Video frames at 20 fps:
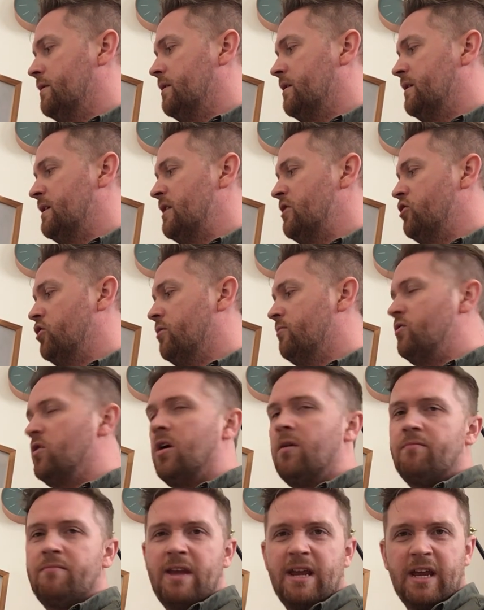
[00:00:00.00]
And I know I'm
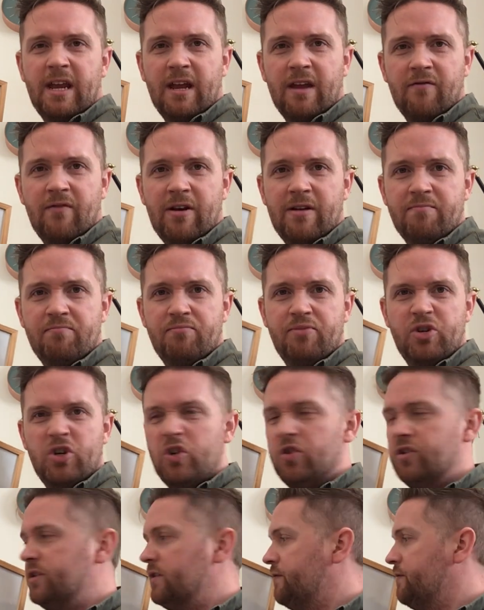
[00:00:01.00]
not making it very
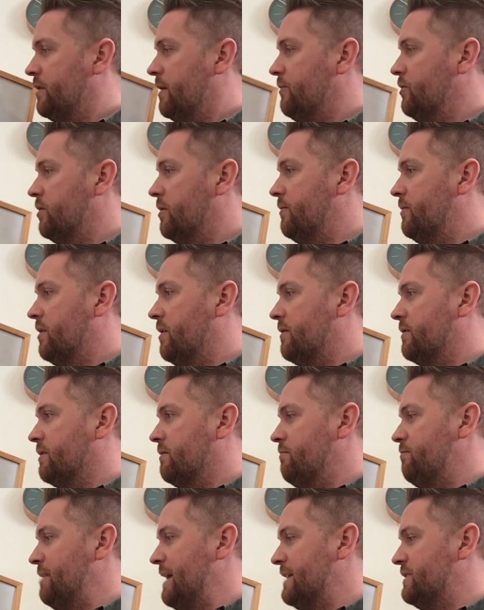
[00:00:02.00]
beautiful. I know I'm not the
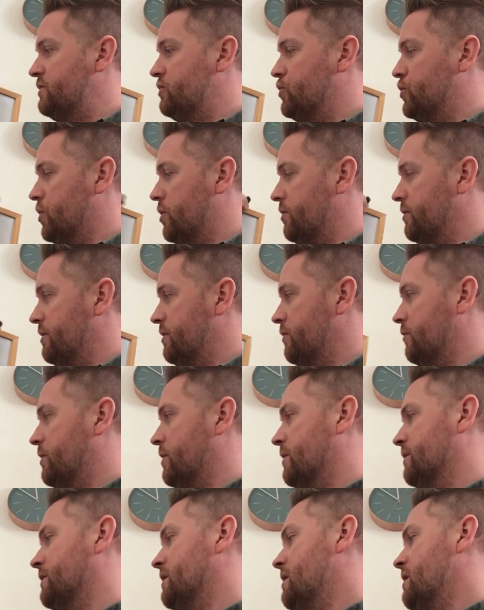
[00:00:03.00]
best drawer in the
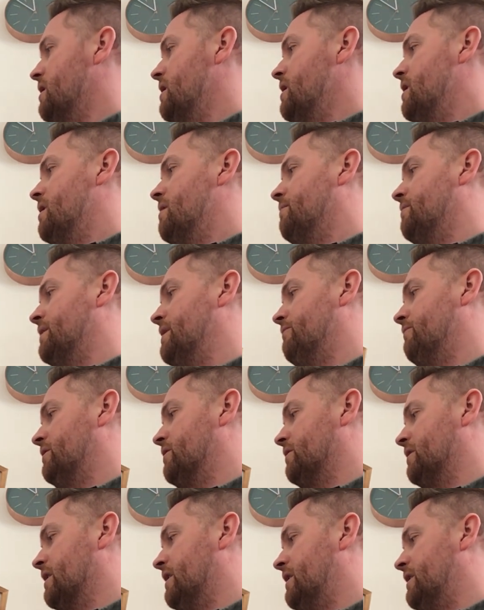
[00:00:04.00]
world. But it would
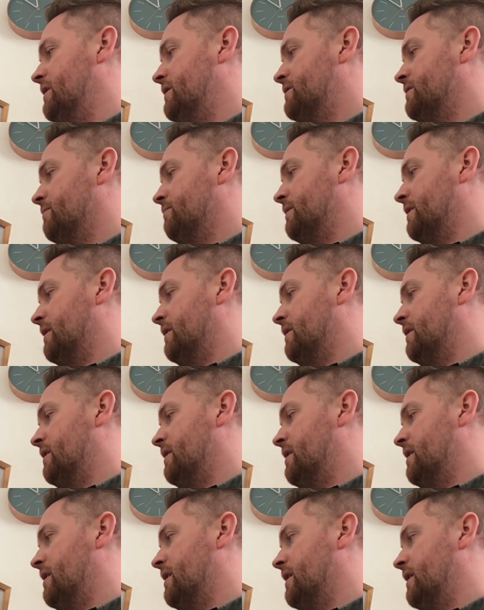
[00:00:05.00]
look a little bit
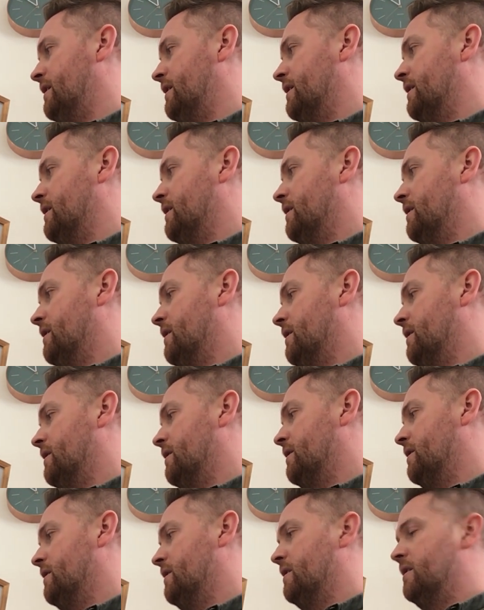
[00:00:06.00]
like
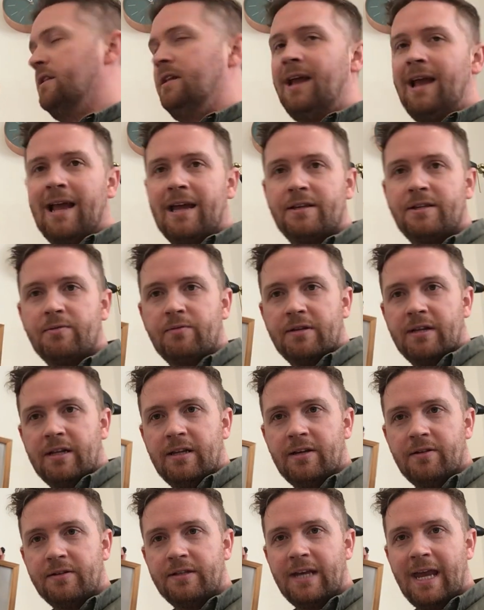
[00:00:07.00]
that, with a
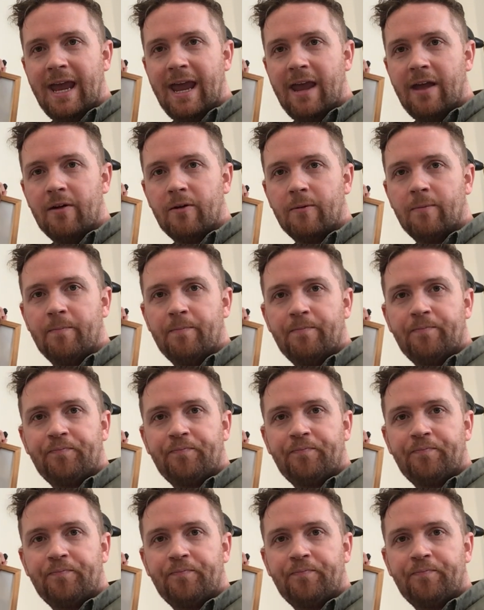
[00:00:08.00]
little tail.